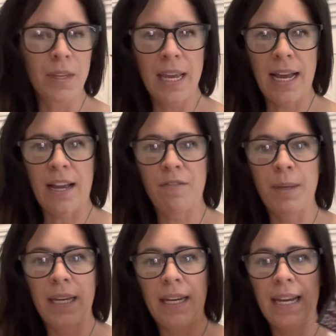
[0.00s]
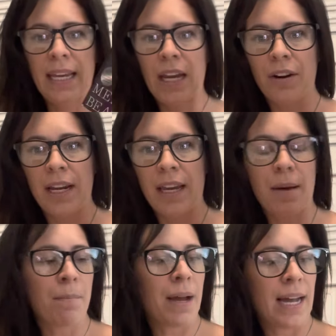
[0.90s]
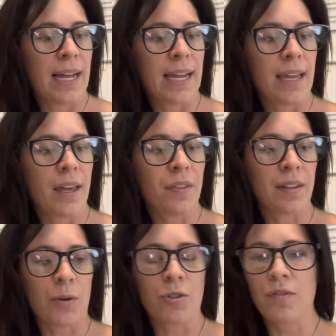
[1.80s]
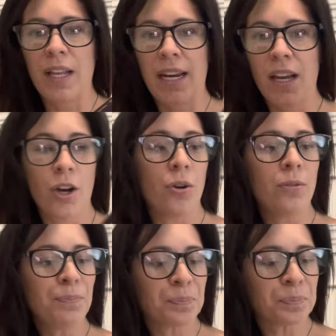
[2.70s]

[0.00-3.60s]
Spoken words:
I've been carrying the language of letting go,